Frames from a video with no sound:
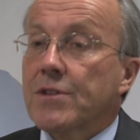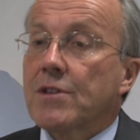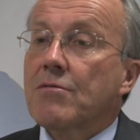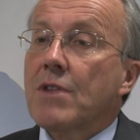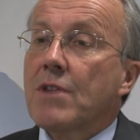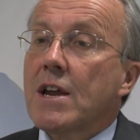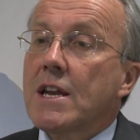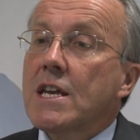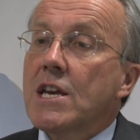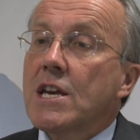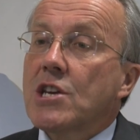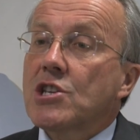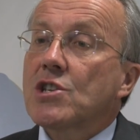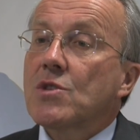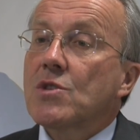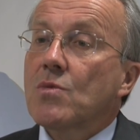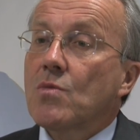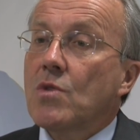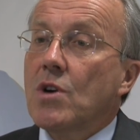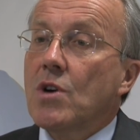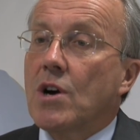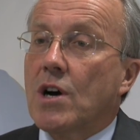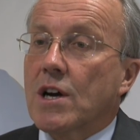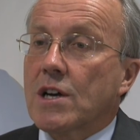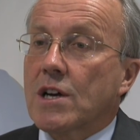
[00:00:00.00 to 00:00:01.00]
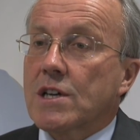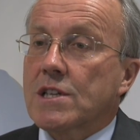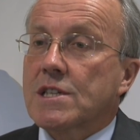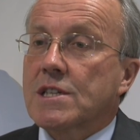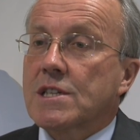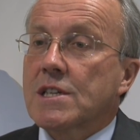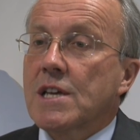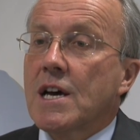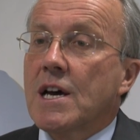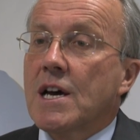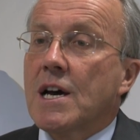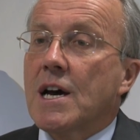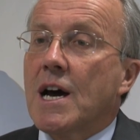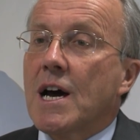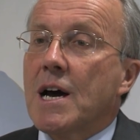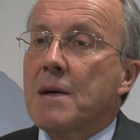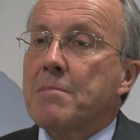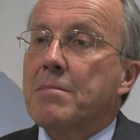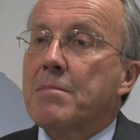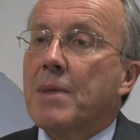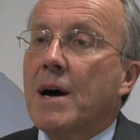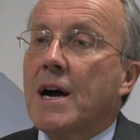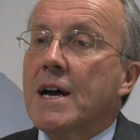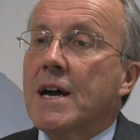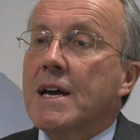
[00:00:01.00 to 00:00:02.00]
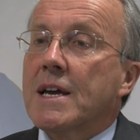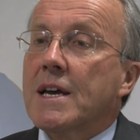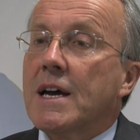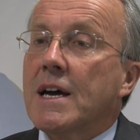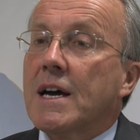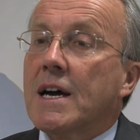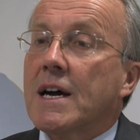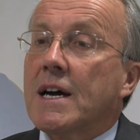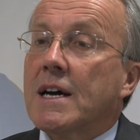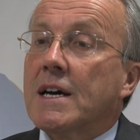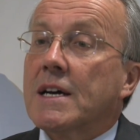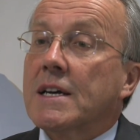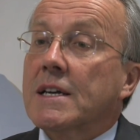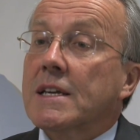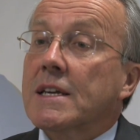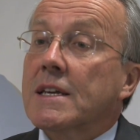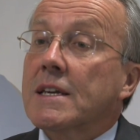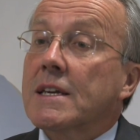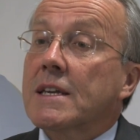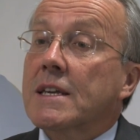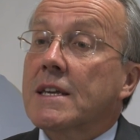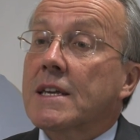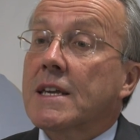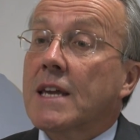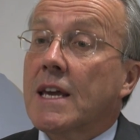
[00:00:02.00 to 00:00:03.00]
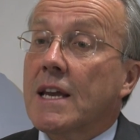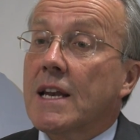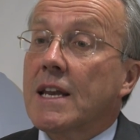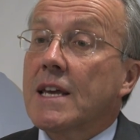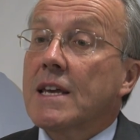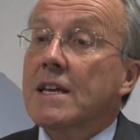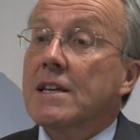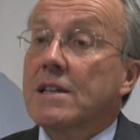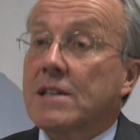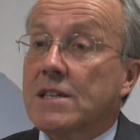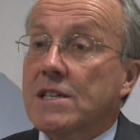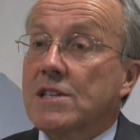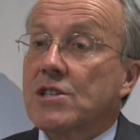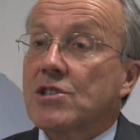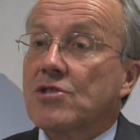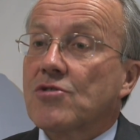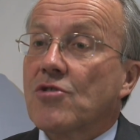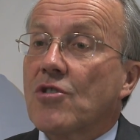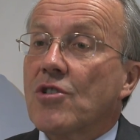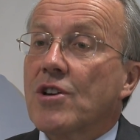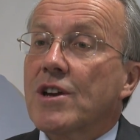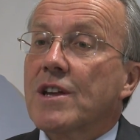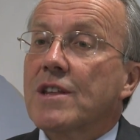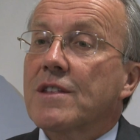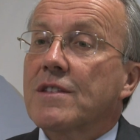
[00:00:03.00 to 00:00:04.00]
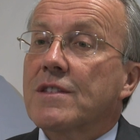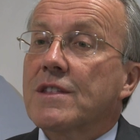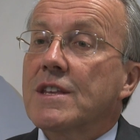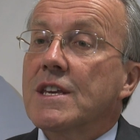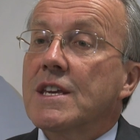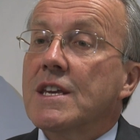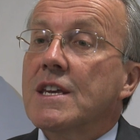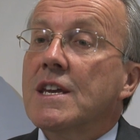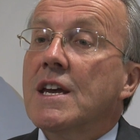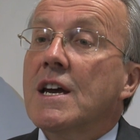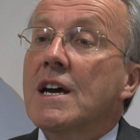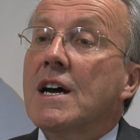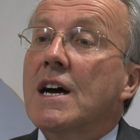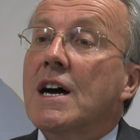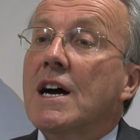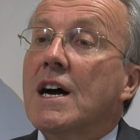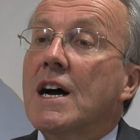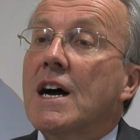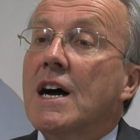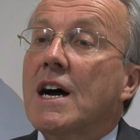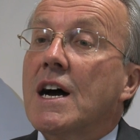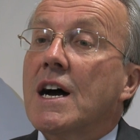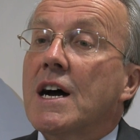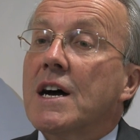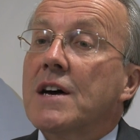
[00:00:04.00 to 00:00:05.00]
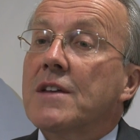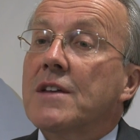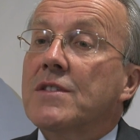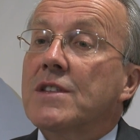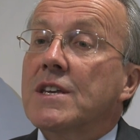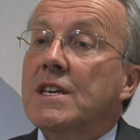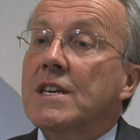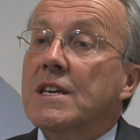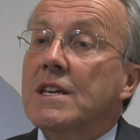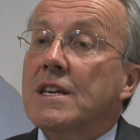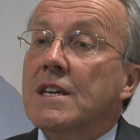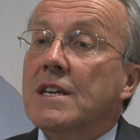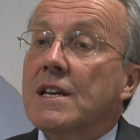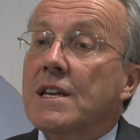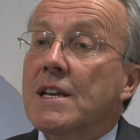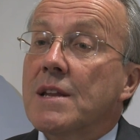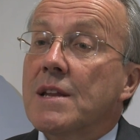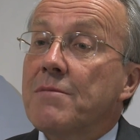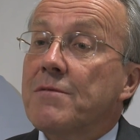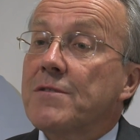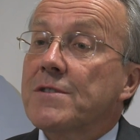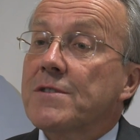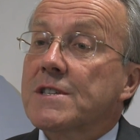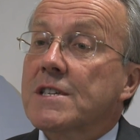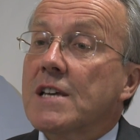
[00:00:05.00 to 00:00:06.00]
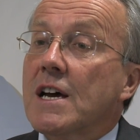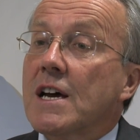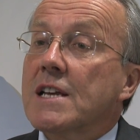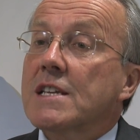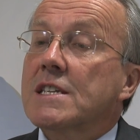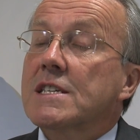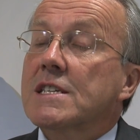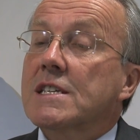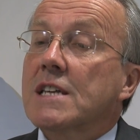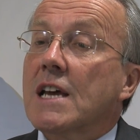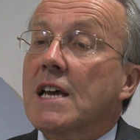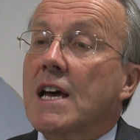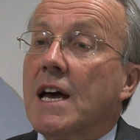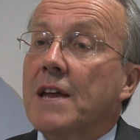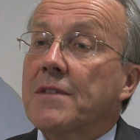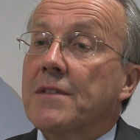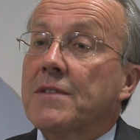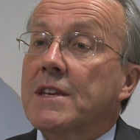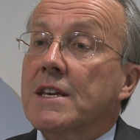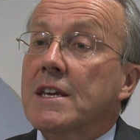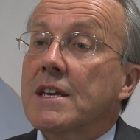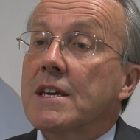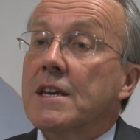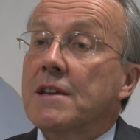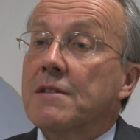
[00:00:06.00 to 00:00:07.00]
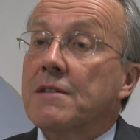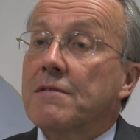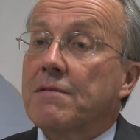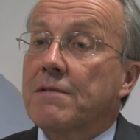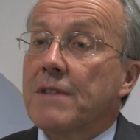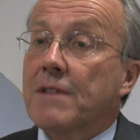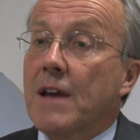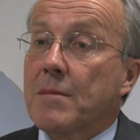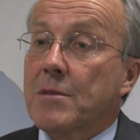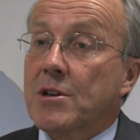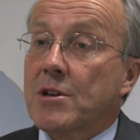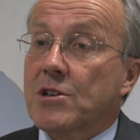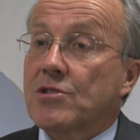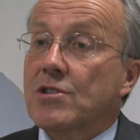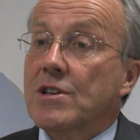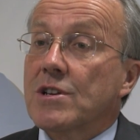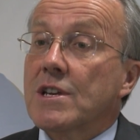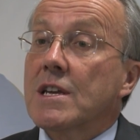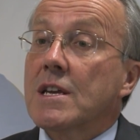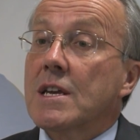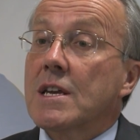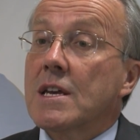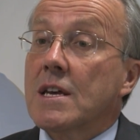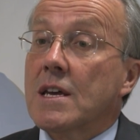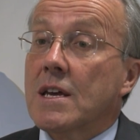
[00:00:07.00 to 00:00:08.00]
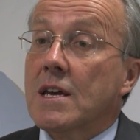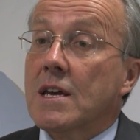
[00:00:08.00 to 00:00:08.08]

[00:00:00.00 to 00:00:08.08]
The radiation works by killing, destroying the lymphocytes and the inflammatory